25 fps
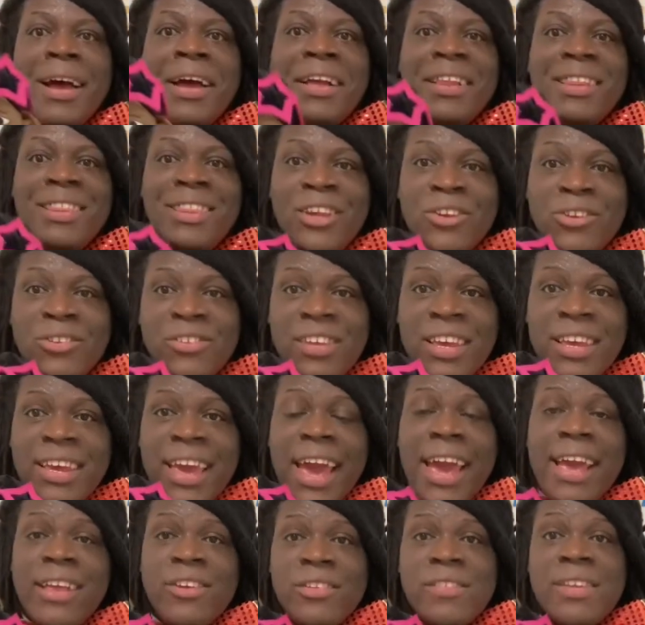Little
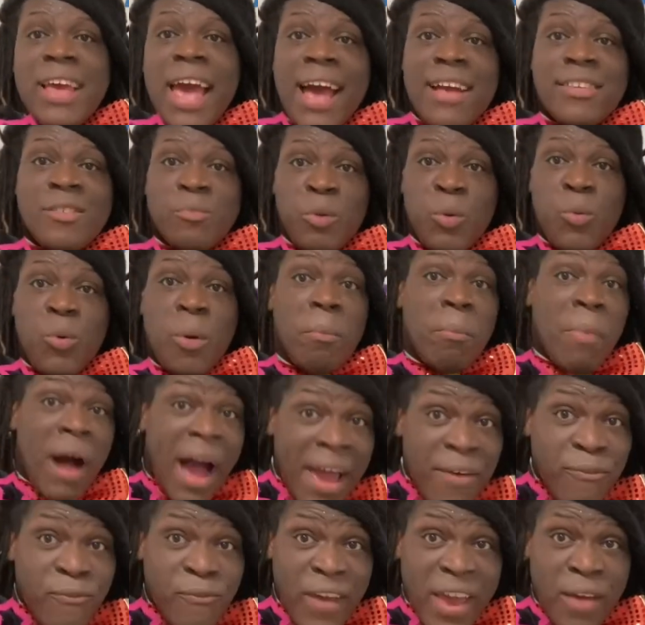TK just asked me what
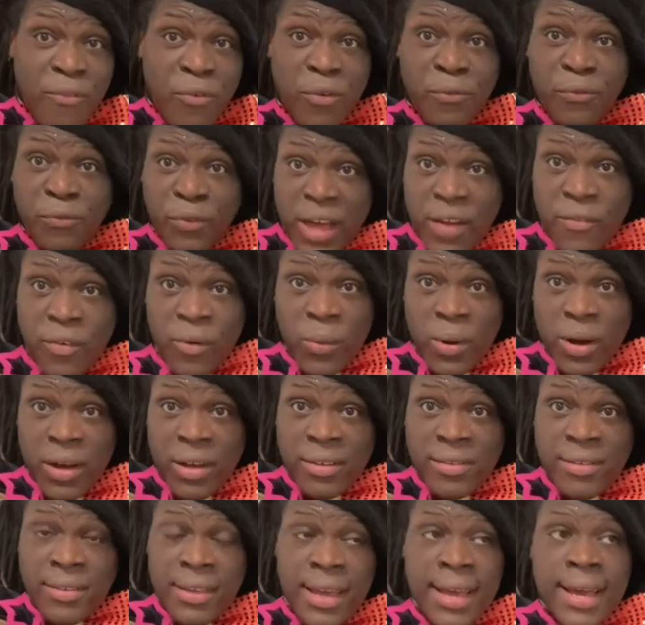my favorite flavor
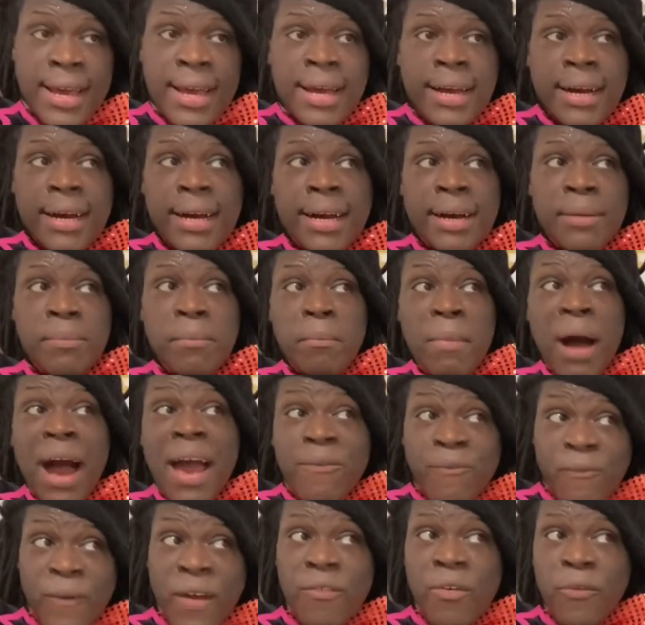was.
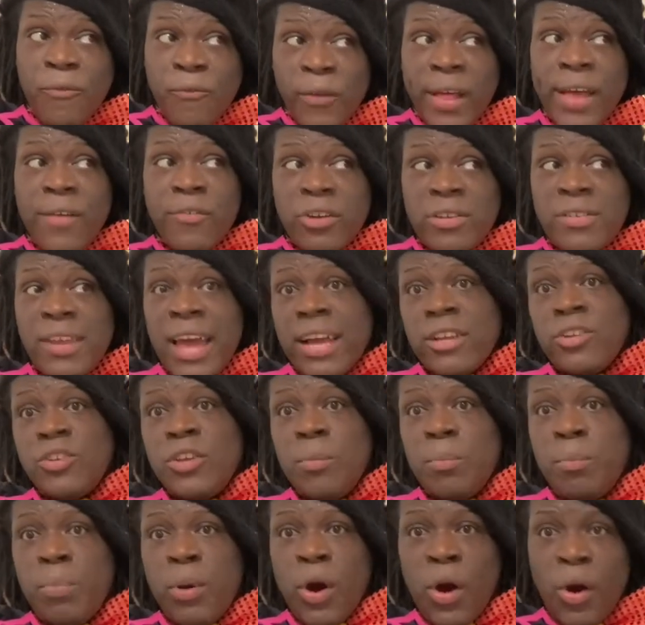My favorite flavor is
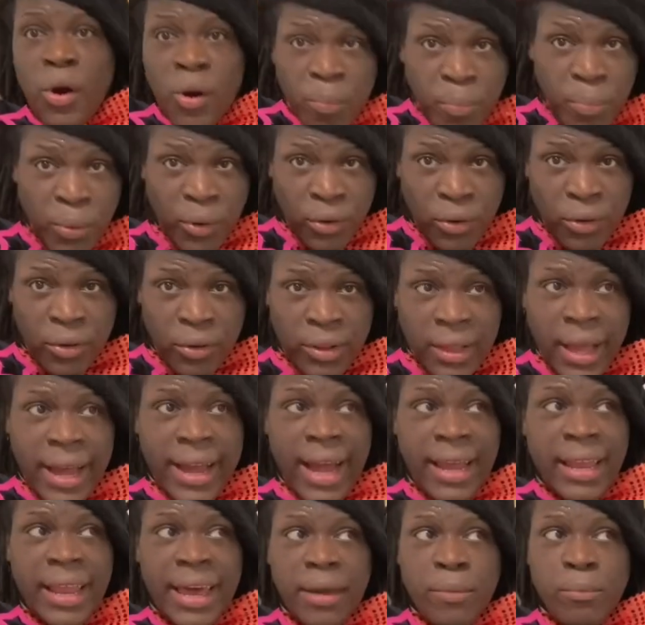actually purple. Like,
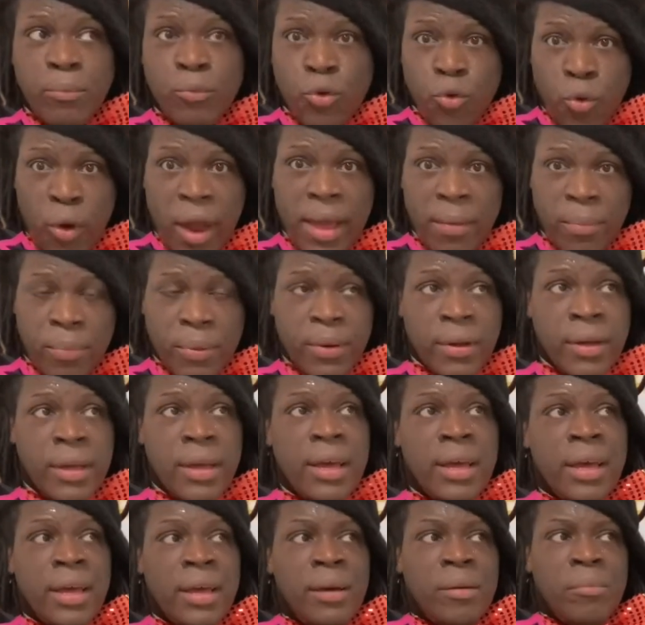I like grape,
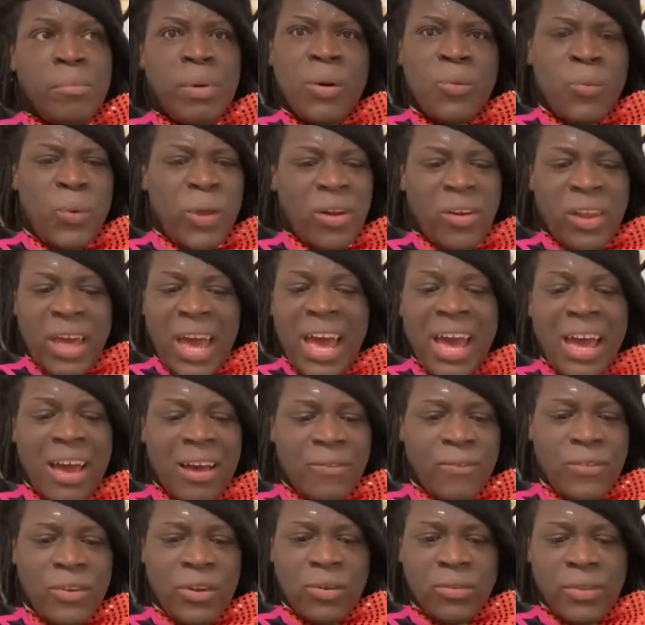but we don't
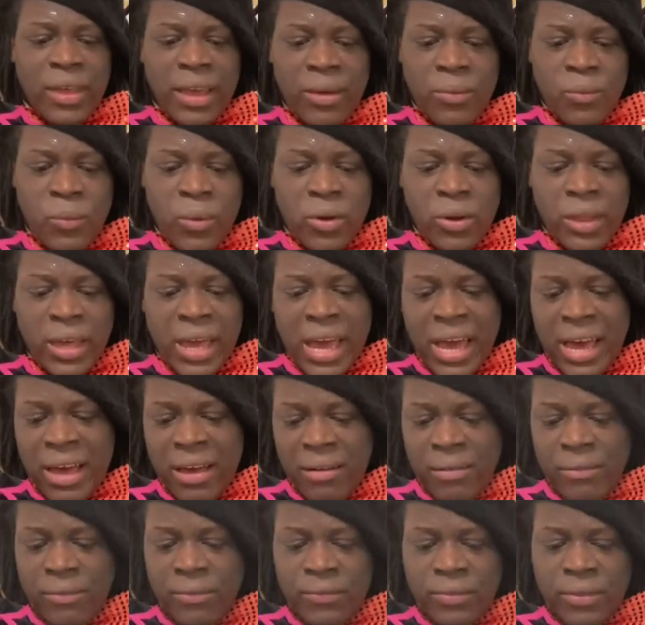have, we only
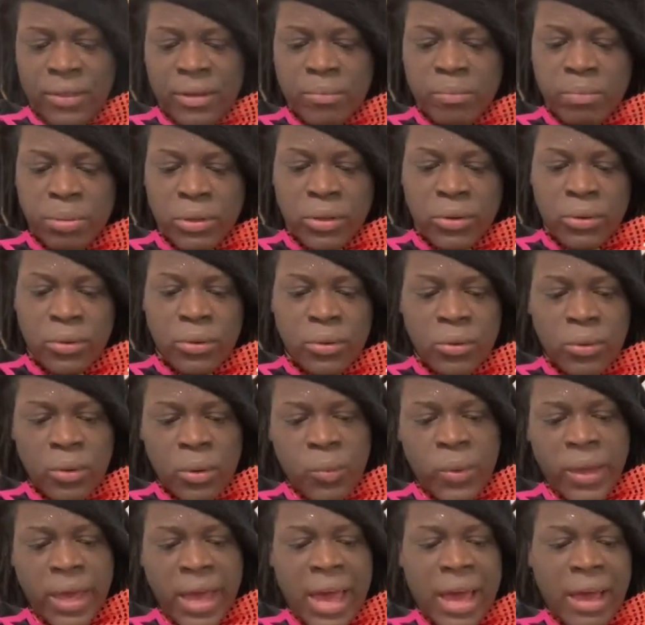have the blue and
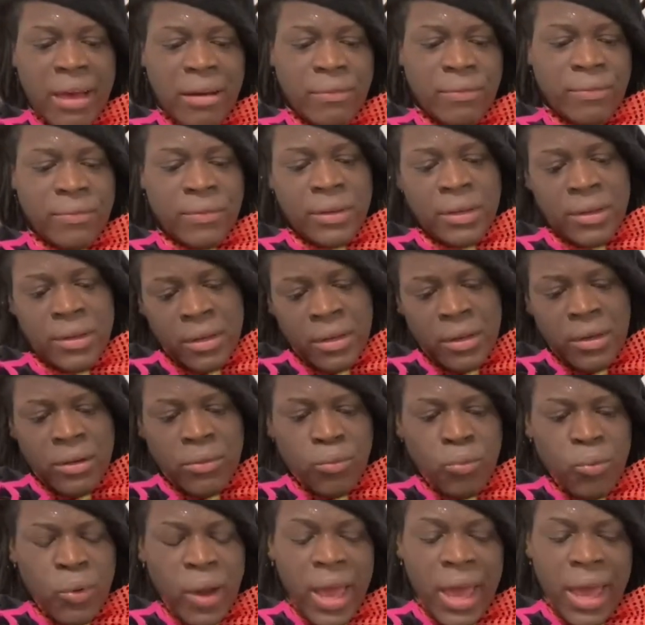we have
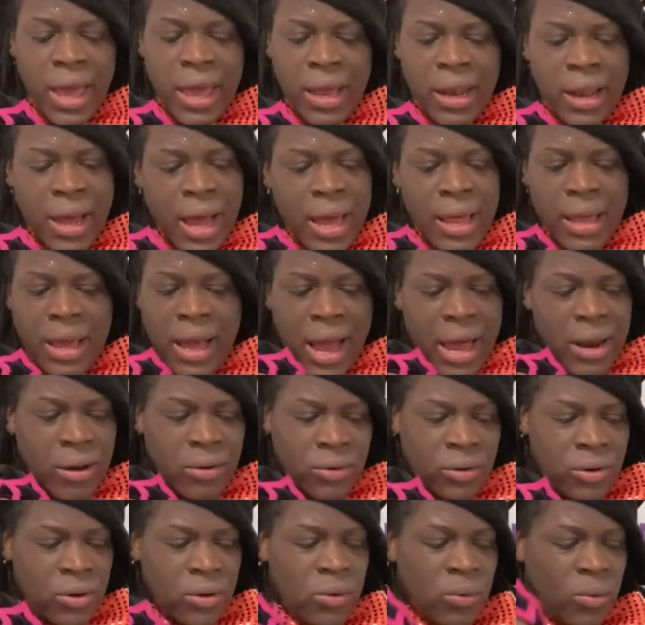red. I
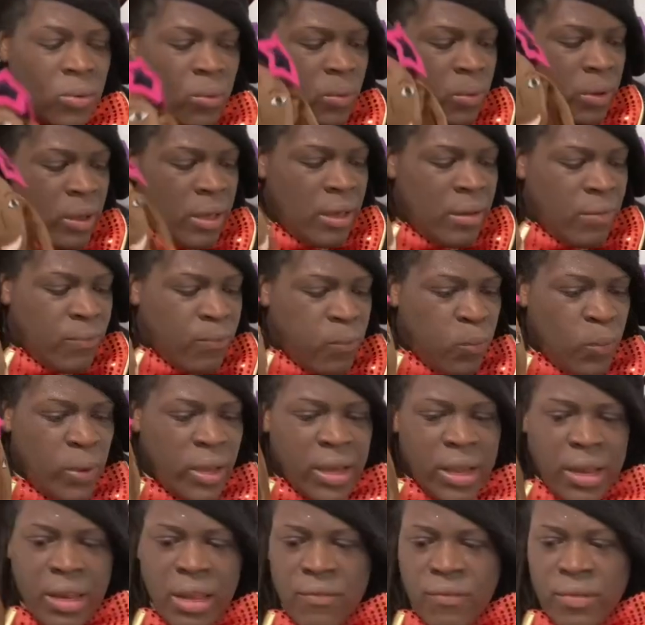don't know if we
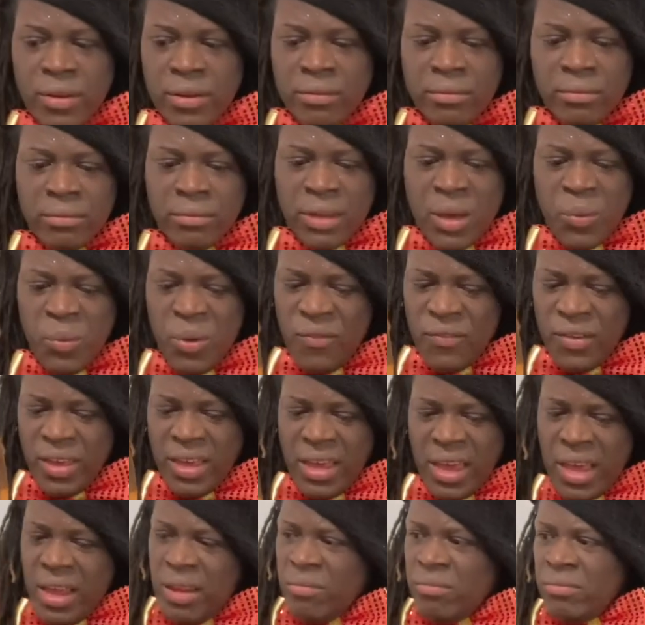can we even
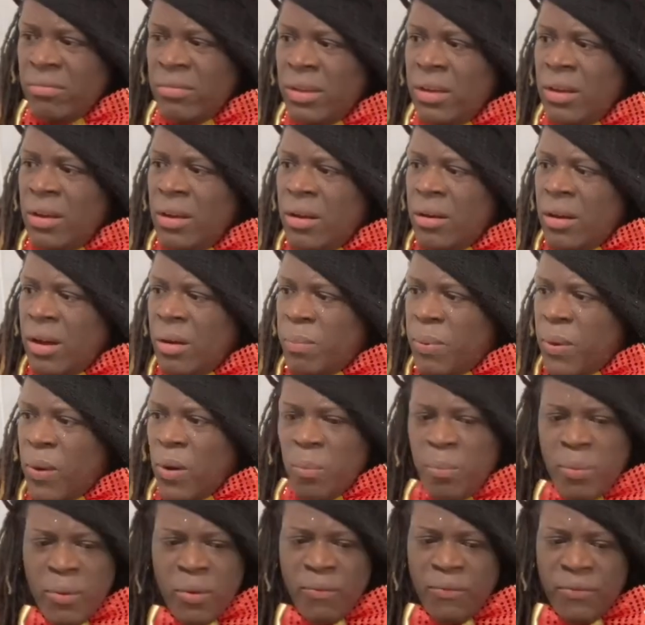get a
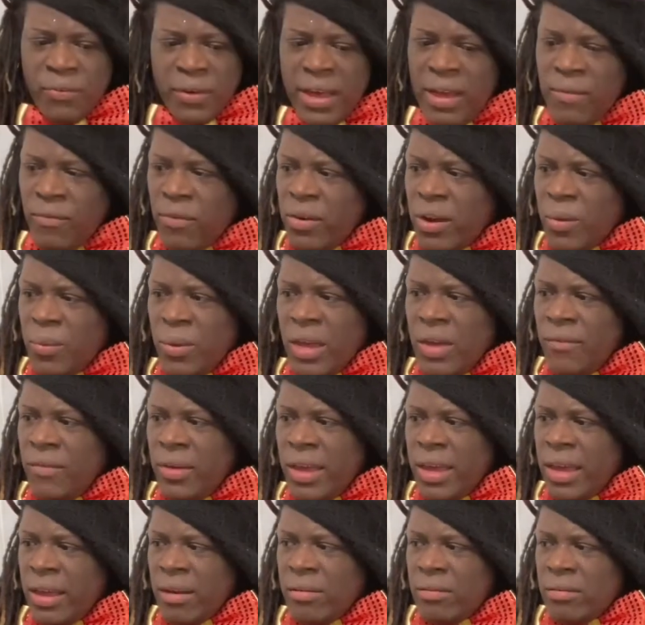purple flavor? Can we even
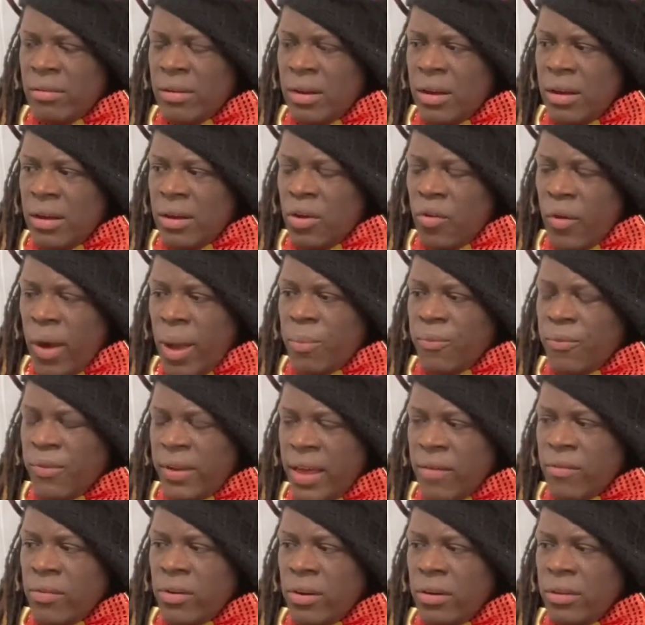get a grape
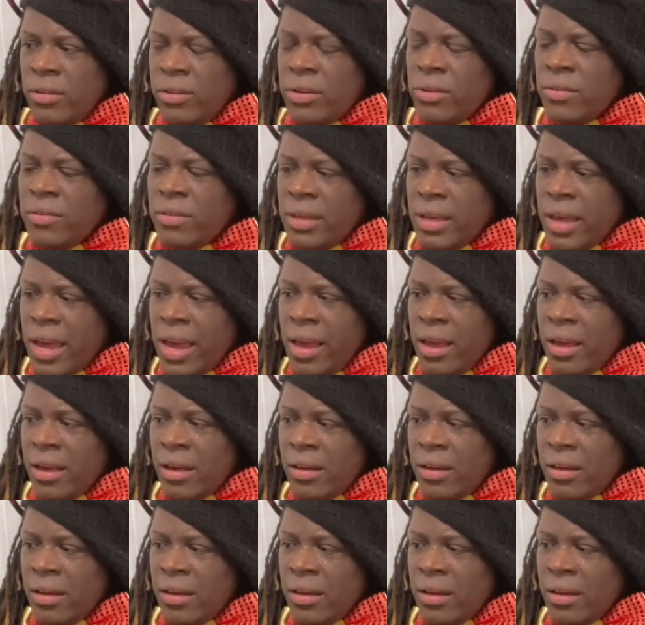flavor, little TK?